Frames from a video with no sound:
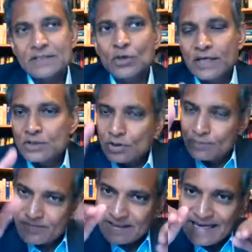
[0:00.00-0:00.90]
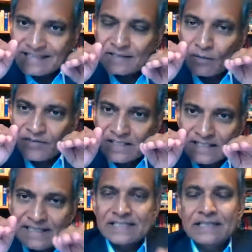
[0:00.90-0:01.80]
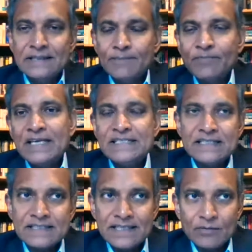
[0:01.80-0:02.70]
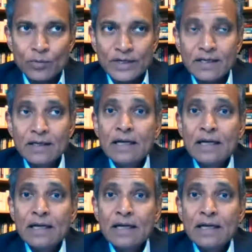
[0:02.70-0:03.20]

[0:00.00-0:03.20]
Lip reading: Okay, so that obviously is the easiest entry point.